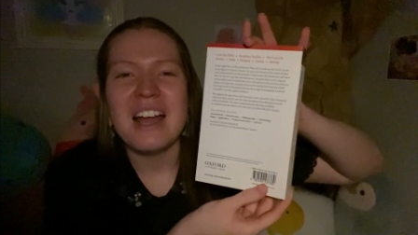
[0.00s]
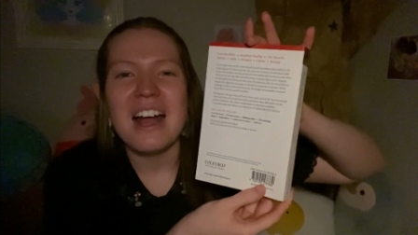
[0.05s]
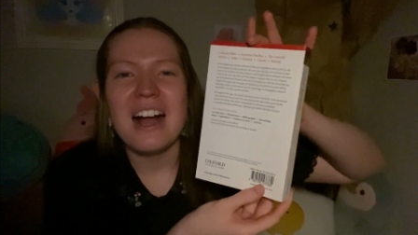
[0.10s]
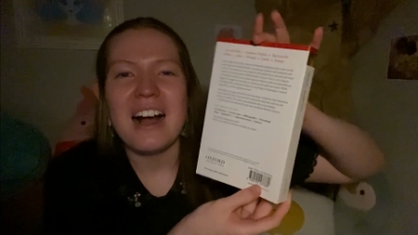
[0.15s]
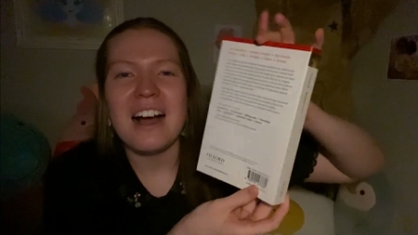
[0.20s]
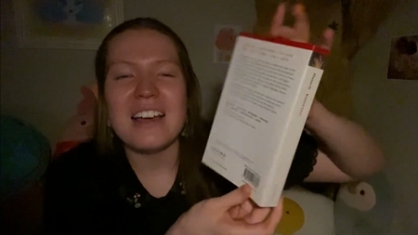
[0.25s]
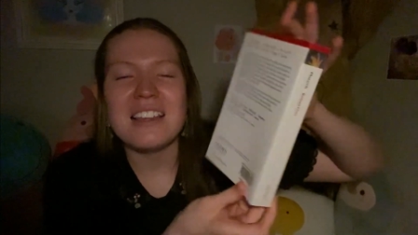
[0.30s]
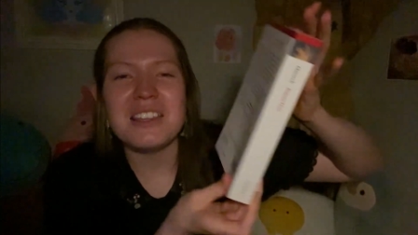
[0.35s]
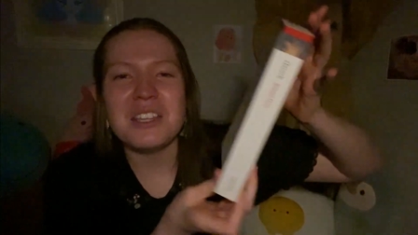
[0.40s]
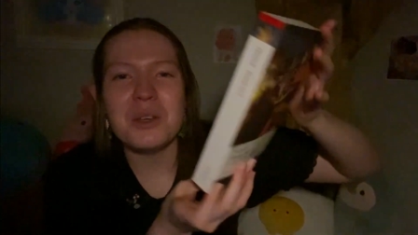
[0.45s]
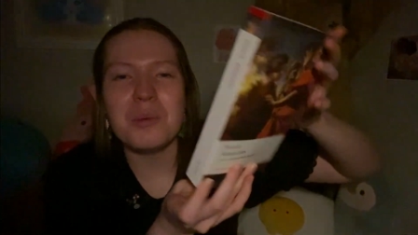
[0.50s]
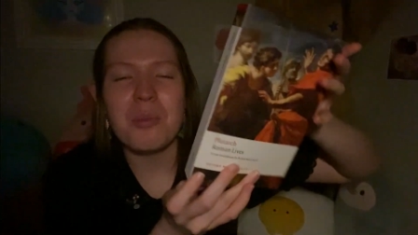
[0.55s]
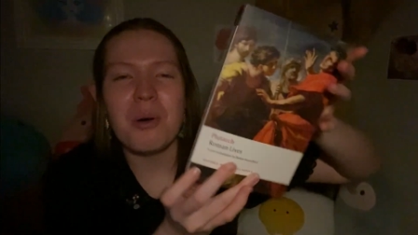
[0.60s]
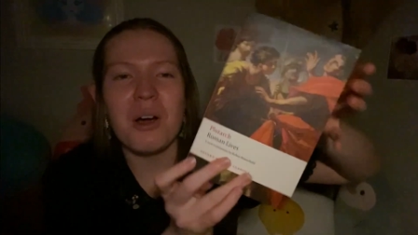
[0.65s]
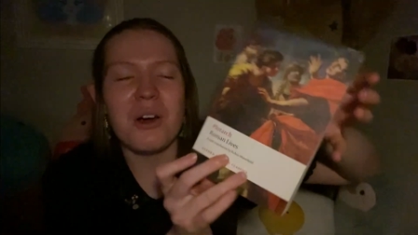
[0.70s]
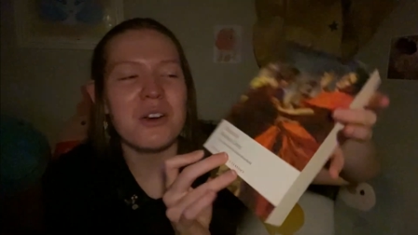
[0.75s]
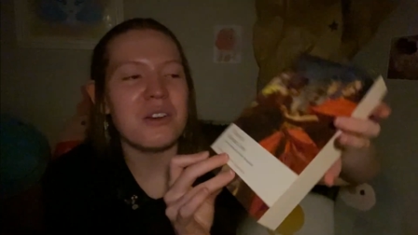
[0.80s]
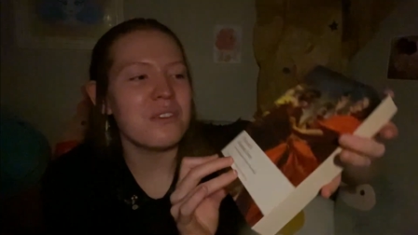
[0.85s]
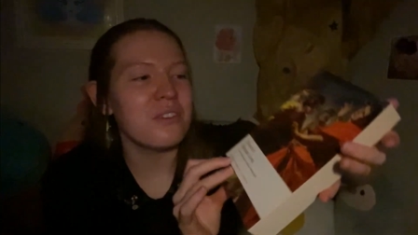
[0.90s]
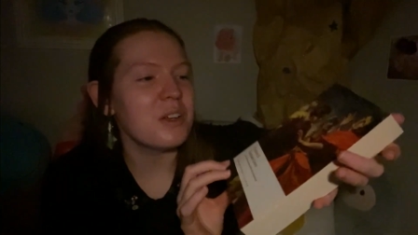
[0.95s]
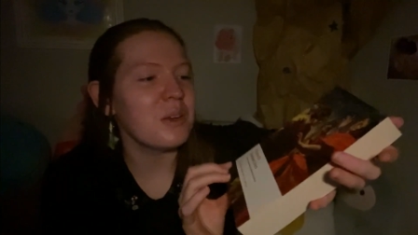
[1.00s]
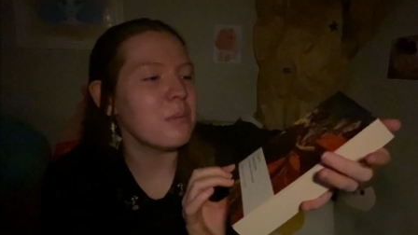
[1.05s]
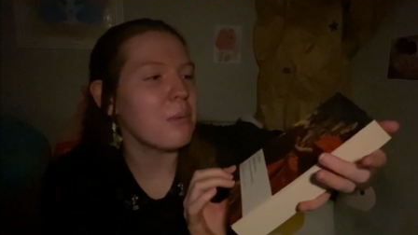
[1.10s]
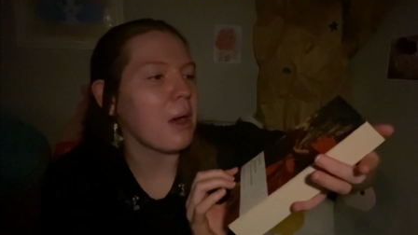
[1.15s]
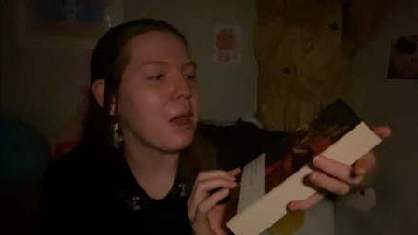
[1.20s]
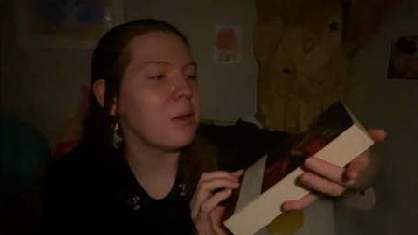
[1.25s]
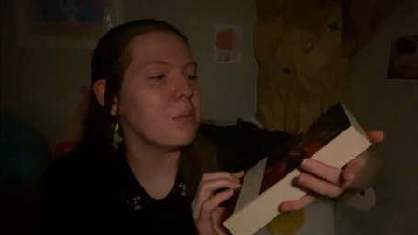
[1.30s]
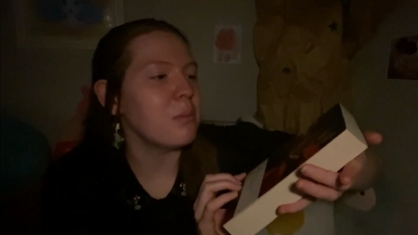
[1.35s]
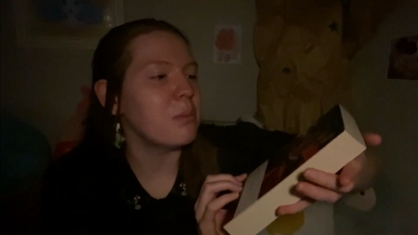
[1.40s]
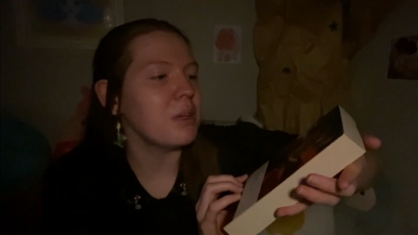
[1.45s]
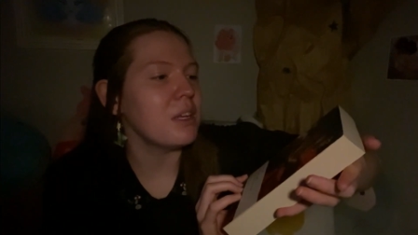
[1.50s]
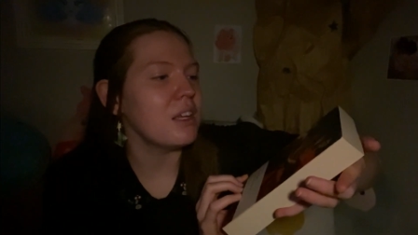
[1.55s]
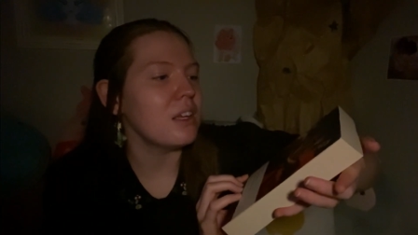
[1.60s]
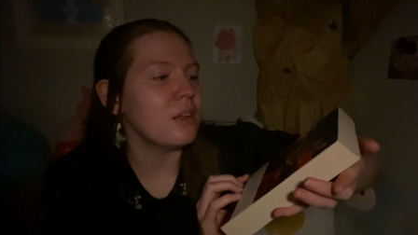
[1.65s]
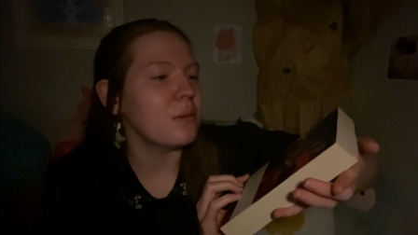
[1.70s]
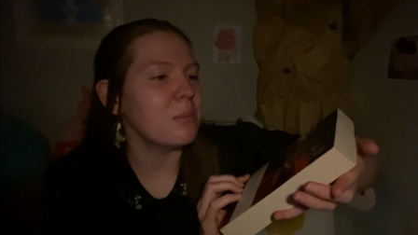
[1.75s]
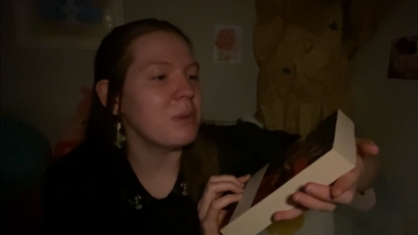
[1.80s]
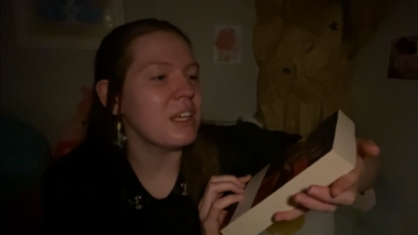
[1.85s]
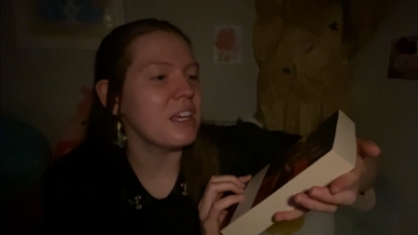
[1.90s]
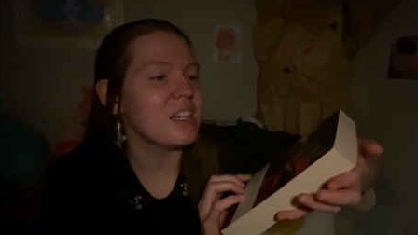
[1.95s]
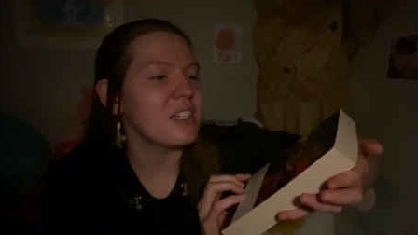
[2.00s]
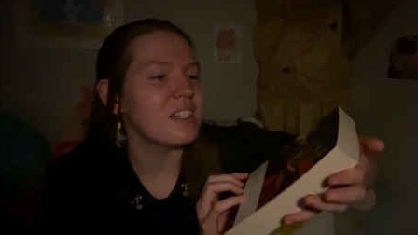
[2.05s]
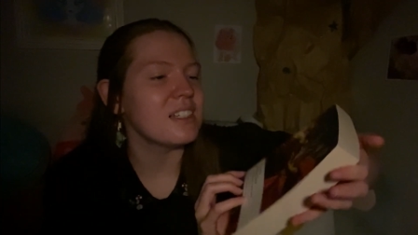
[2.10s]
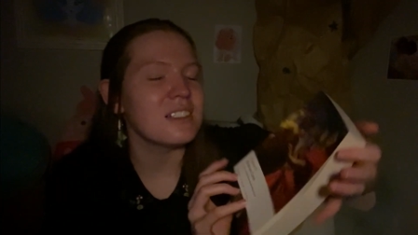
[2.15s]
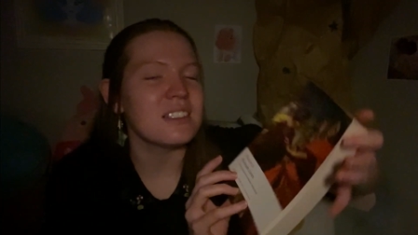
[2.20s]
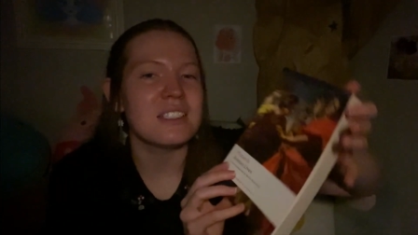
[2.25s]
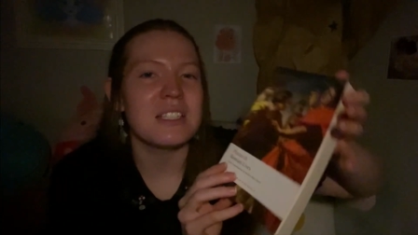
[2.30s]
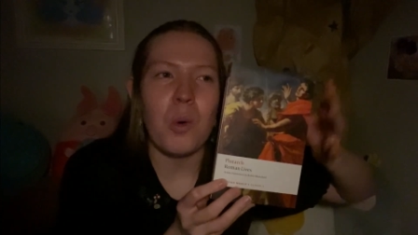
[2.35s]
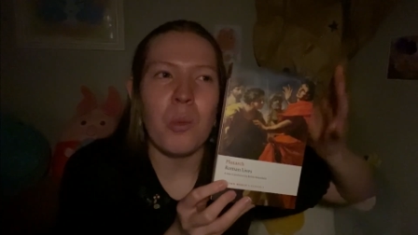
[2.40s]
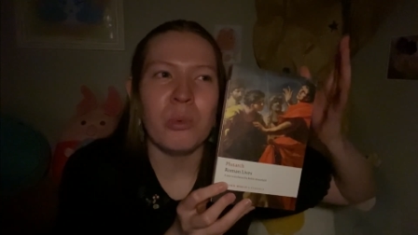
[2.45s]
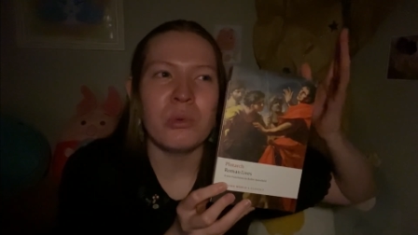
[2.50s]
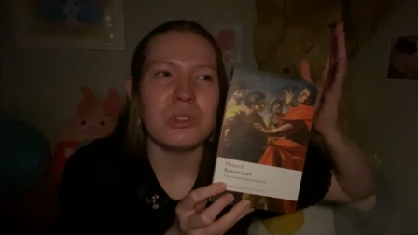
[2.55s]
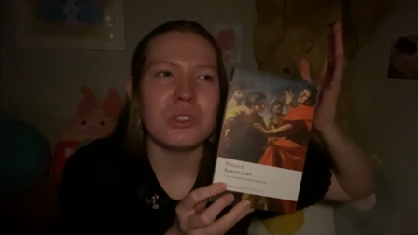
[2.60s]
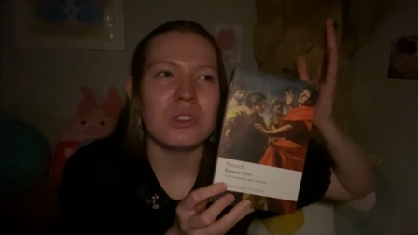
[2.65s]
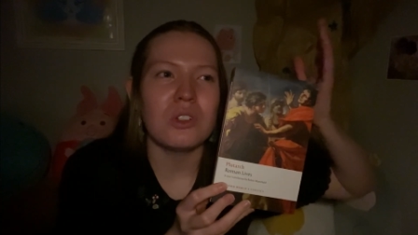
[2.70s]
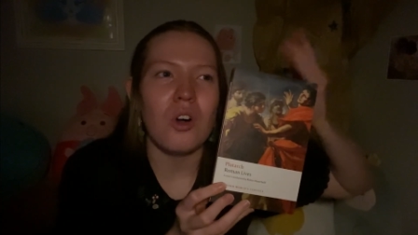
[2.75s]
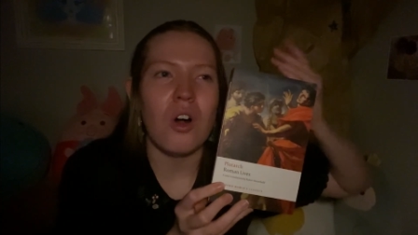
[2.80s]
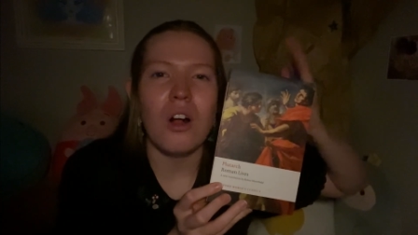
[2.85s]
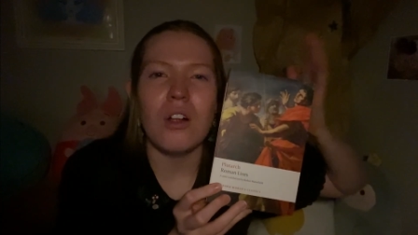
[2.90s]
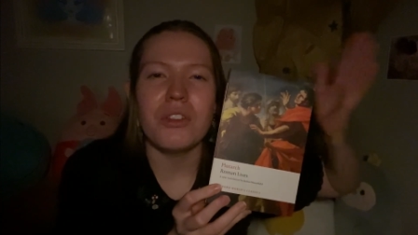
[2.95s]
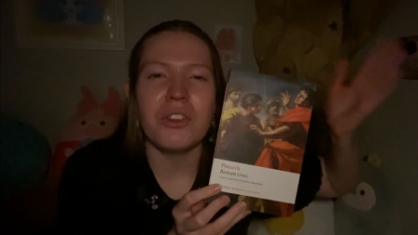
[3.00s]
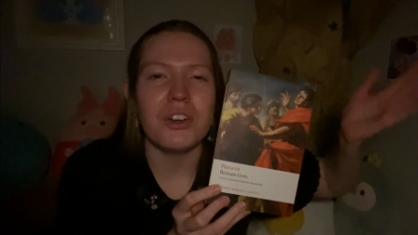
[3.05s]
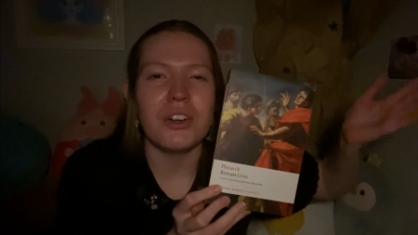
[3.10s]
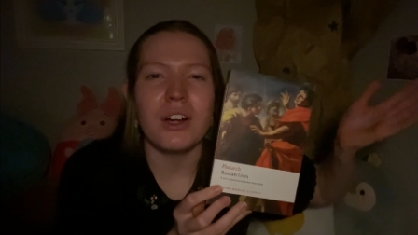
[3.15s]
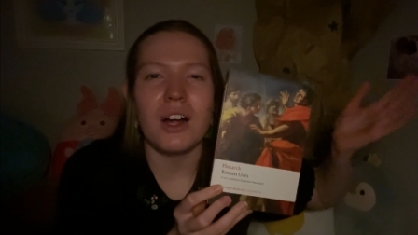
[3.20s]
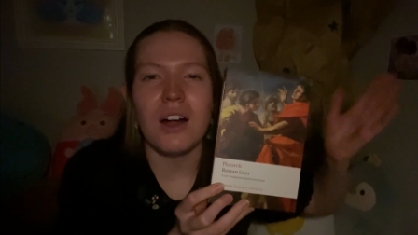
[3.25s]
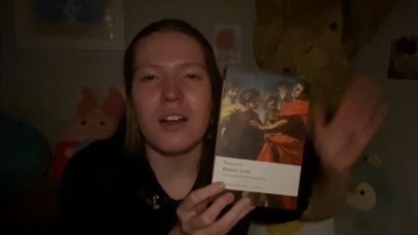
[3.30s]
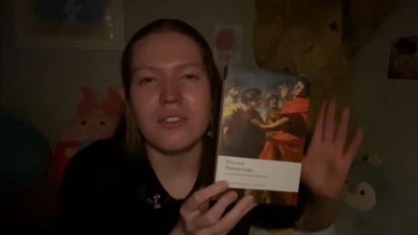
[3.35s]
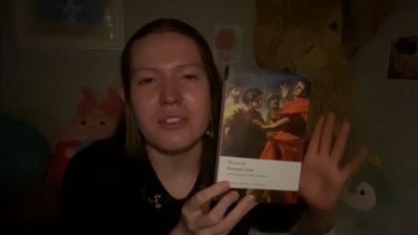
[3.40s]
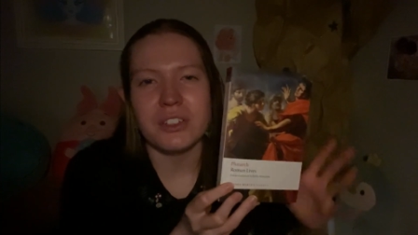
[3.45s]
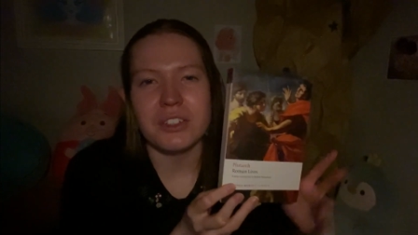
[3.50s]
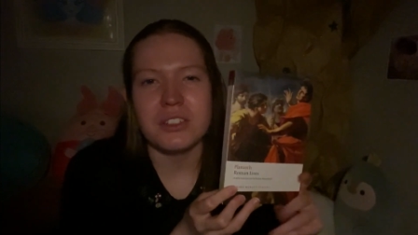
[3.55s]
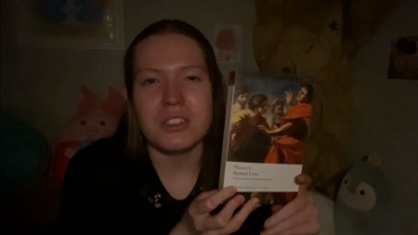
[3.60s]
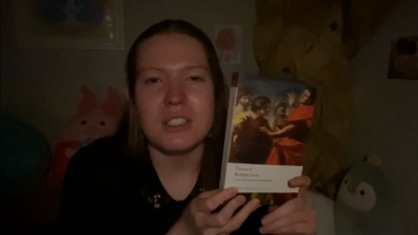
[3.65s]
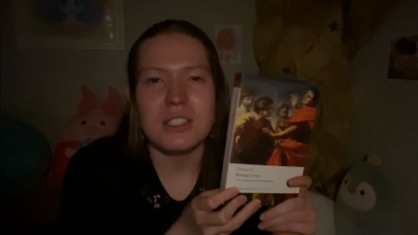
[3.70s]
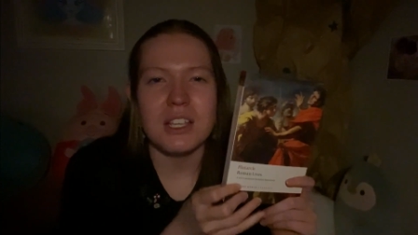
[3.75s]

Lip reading: I think part of it might be because almost all their covers,